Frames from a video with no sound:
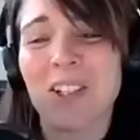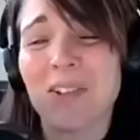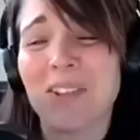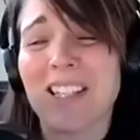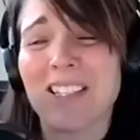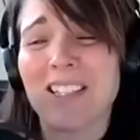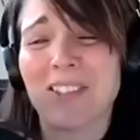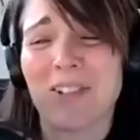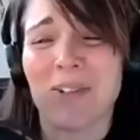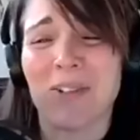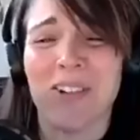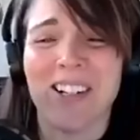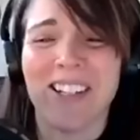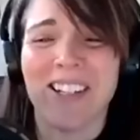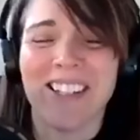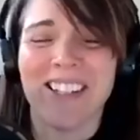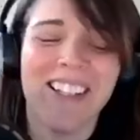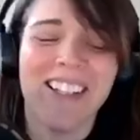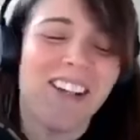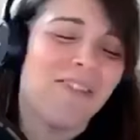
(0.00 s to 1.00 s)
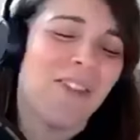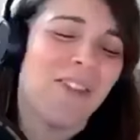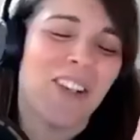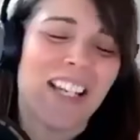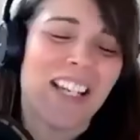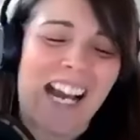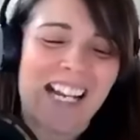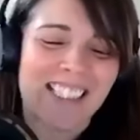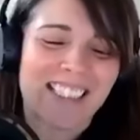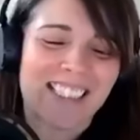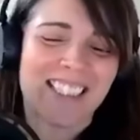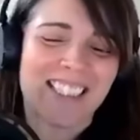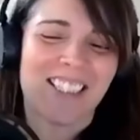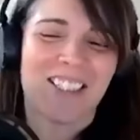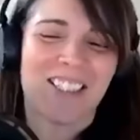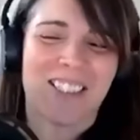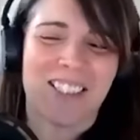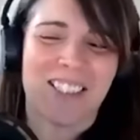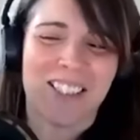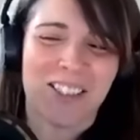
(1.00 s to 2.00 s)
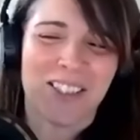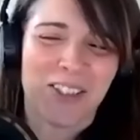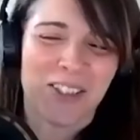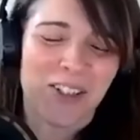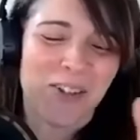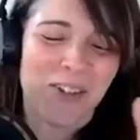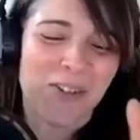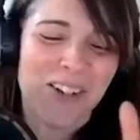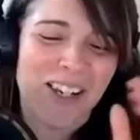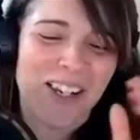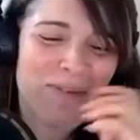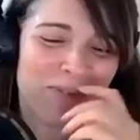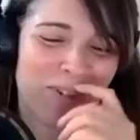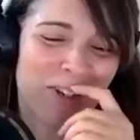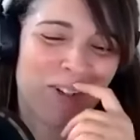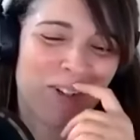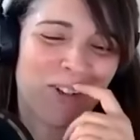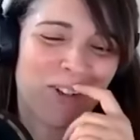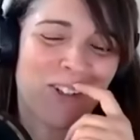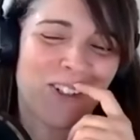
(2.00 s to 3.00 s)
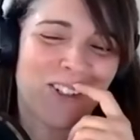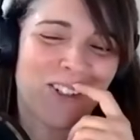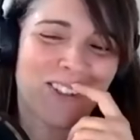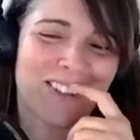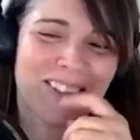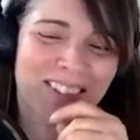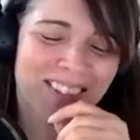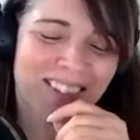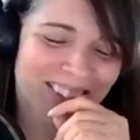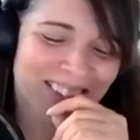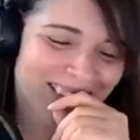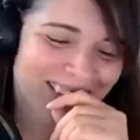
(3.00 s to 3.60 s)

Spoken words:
this one, I'm only asking because it's you and I'm curious.